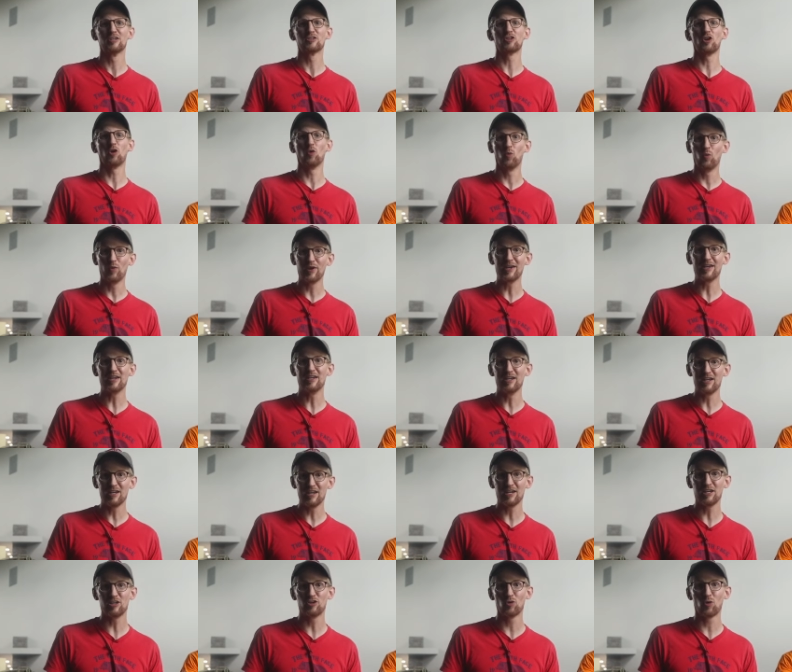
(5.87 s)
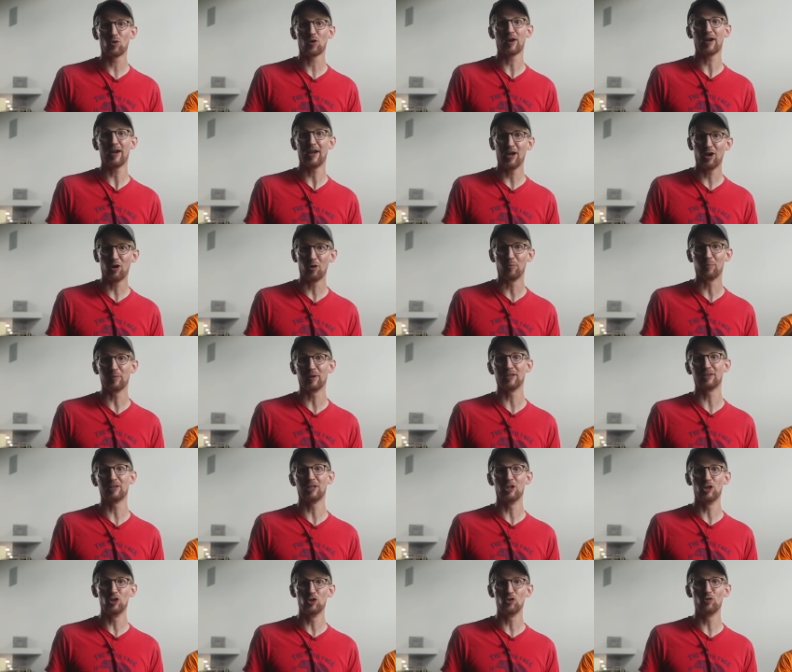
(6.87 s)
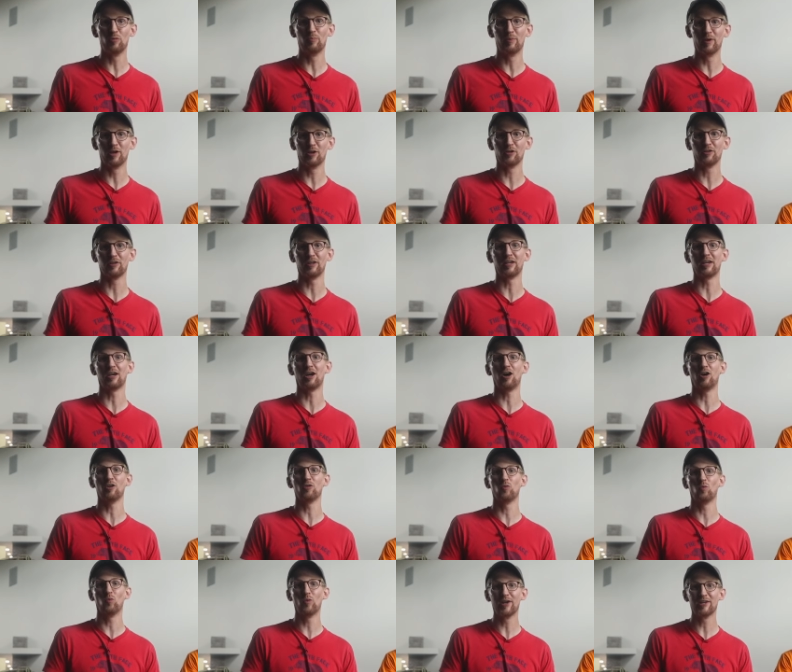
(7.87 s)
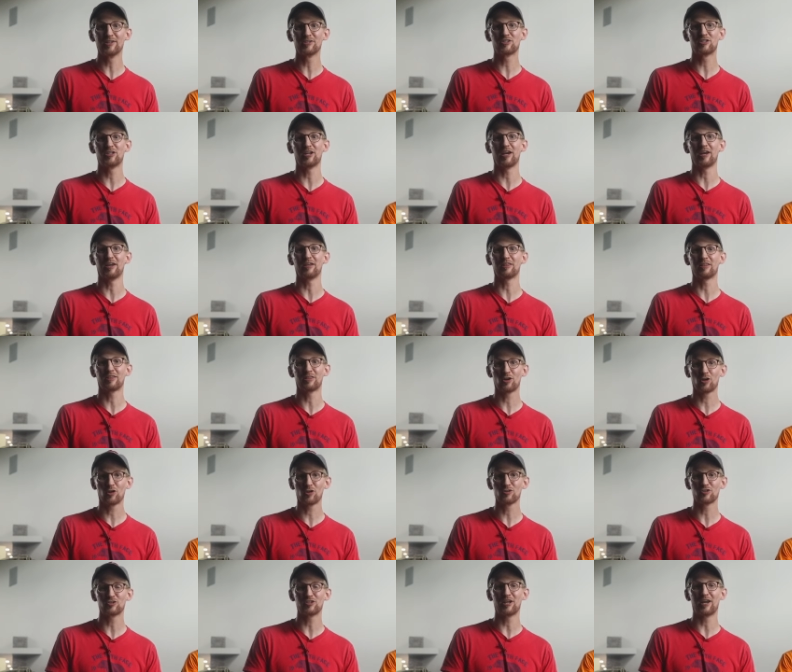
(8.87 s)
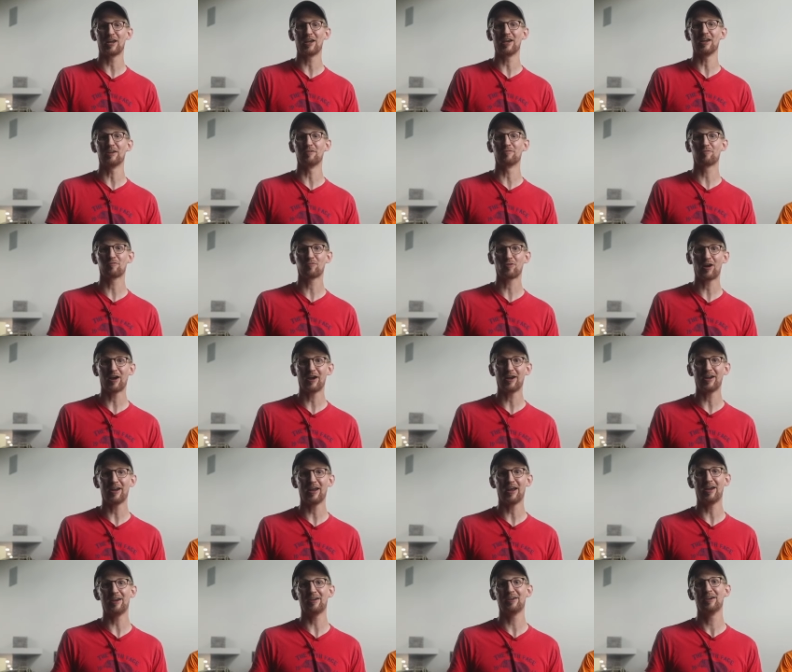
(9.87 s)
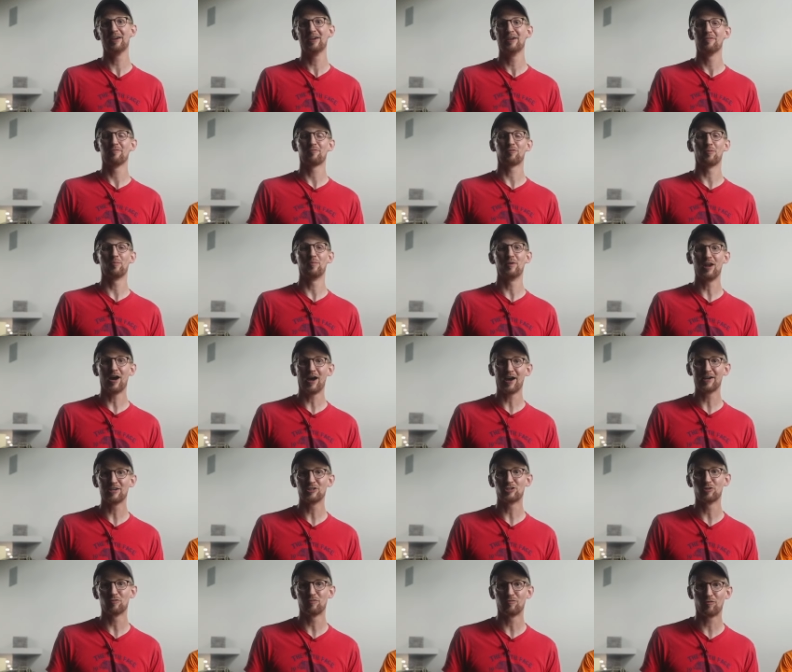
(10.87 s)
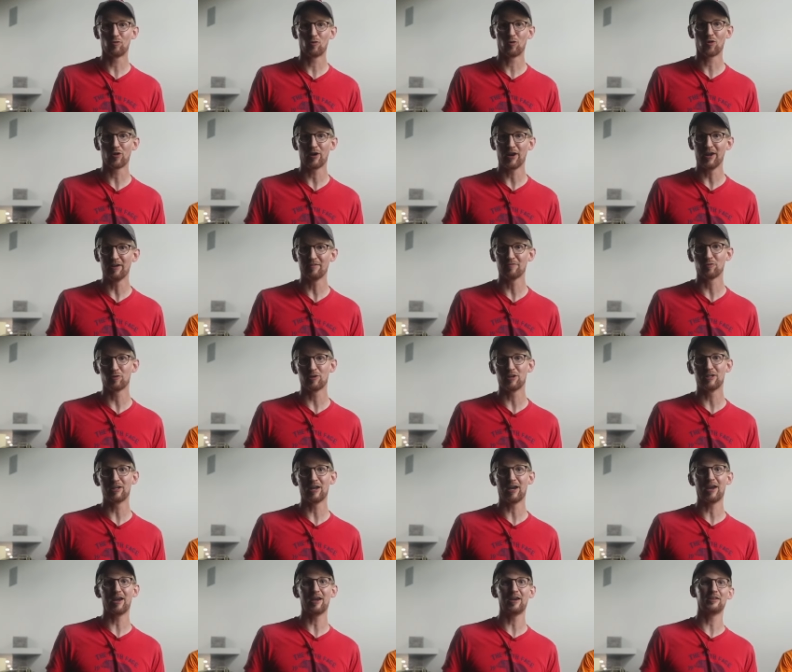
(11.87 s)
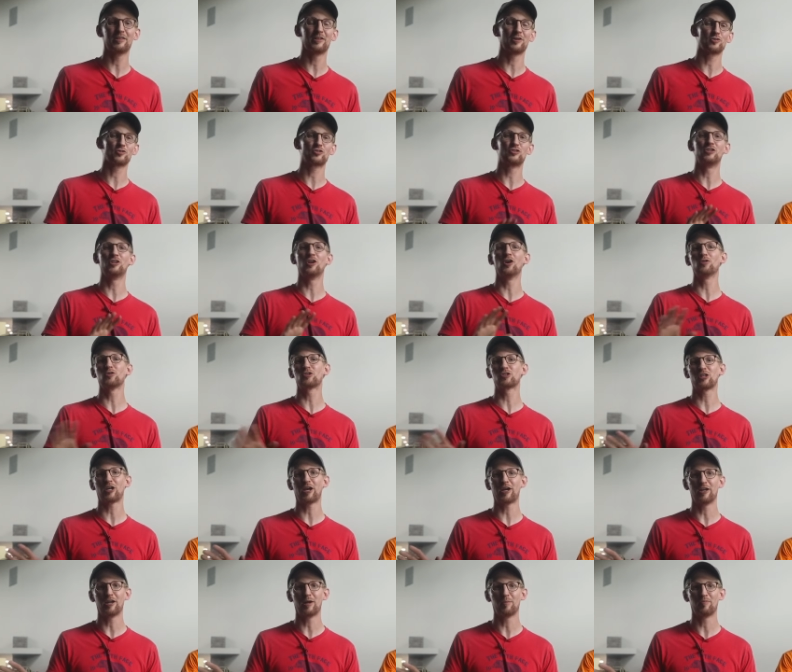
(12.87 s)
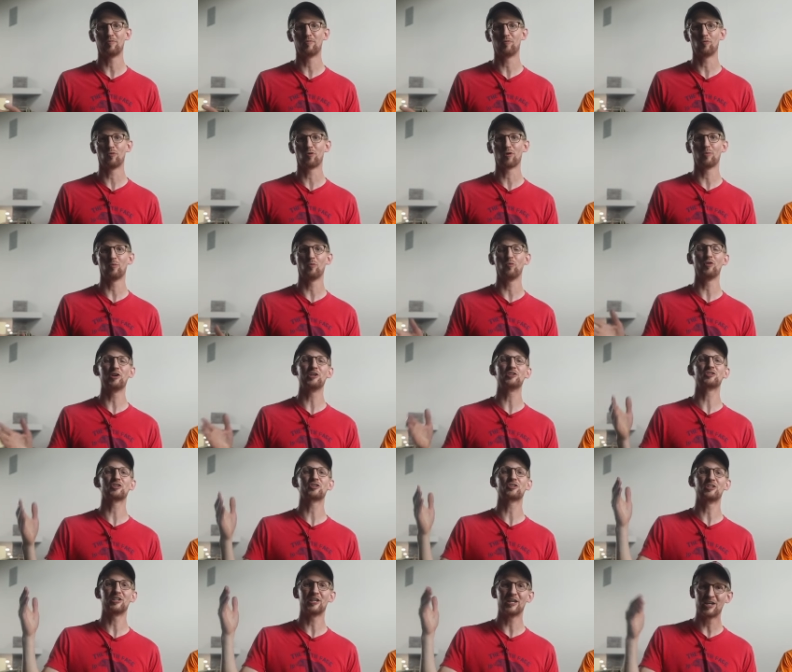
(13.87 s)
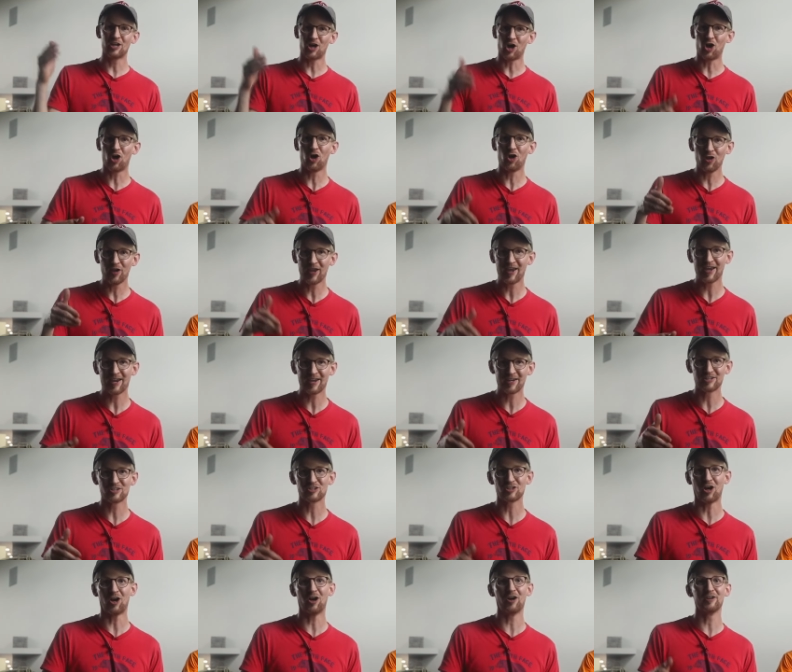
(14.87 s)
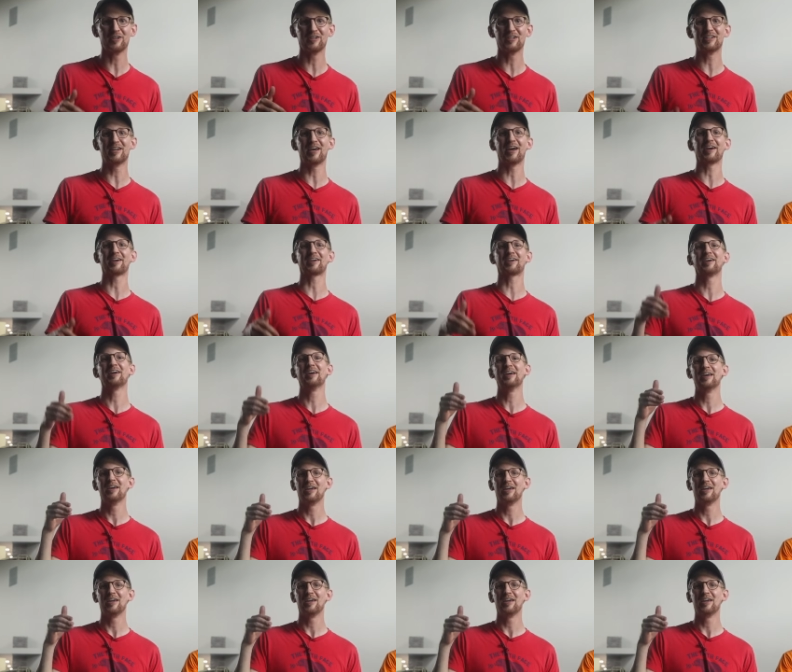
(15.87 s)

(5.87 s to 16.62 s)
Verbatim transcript: So we need your help at the new building on Wednesday, Thursday, and Friday from 9 to 4 every day. There's no sign up form. We just need all hands on deck